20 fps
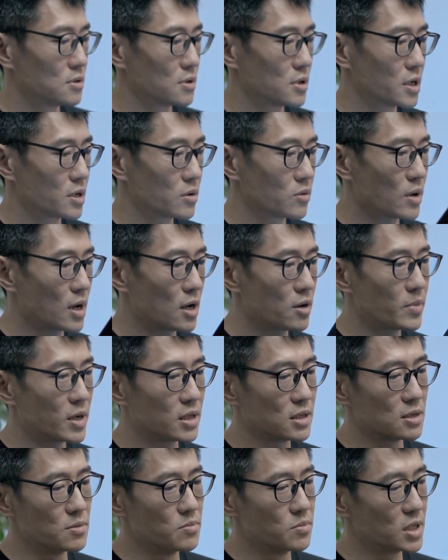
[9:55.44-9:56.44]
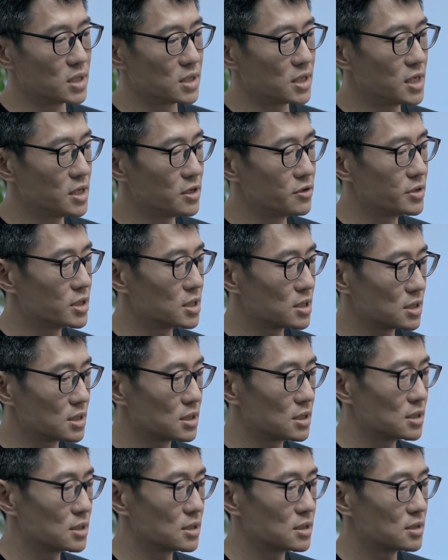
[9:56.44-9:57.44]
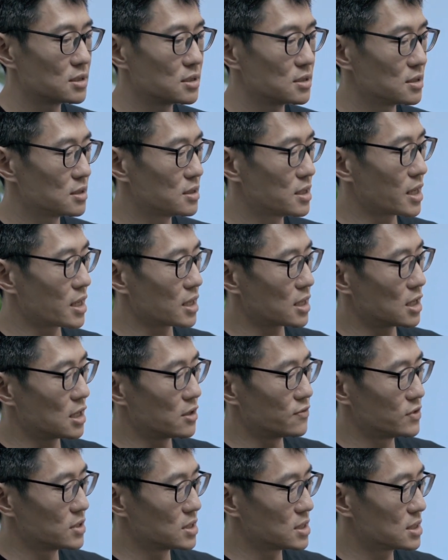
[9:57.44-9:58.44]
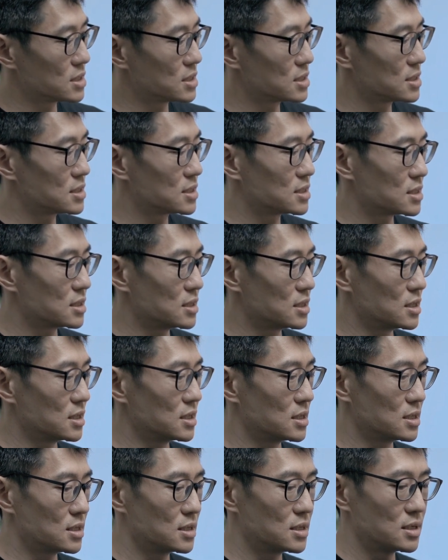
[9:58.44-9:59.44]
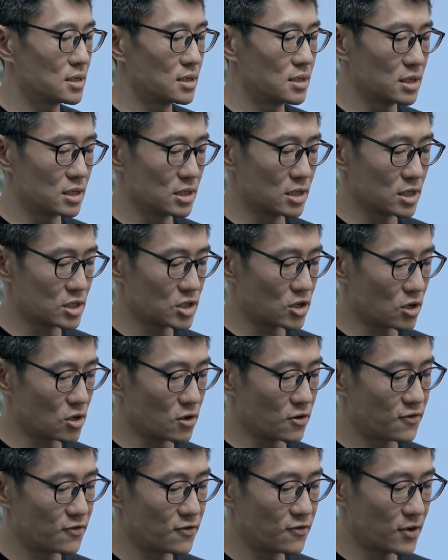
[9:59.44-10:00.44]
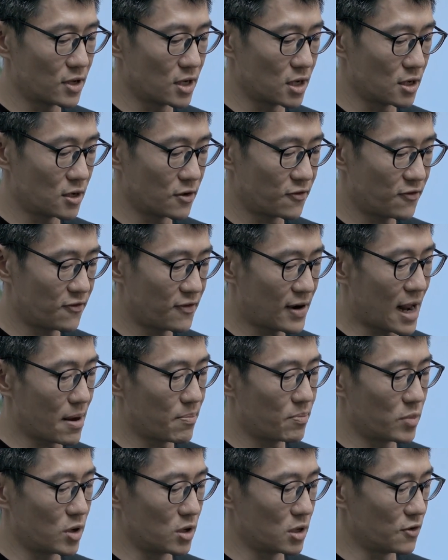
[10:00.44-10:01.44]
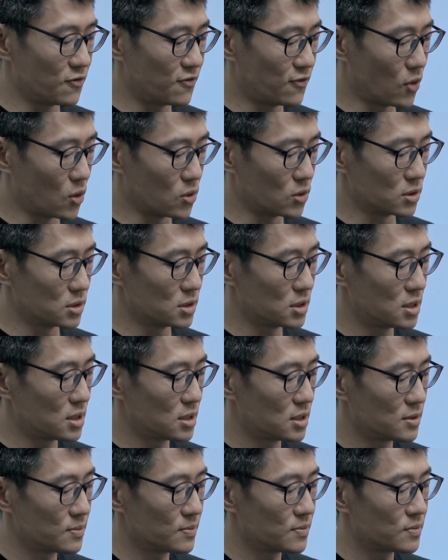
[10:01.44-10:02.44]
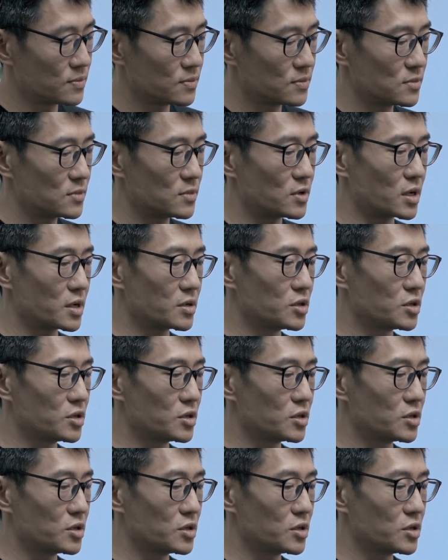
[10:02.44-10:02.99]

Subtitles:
Okay. How about the material that covers the sort of flap or the fold? right?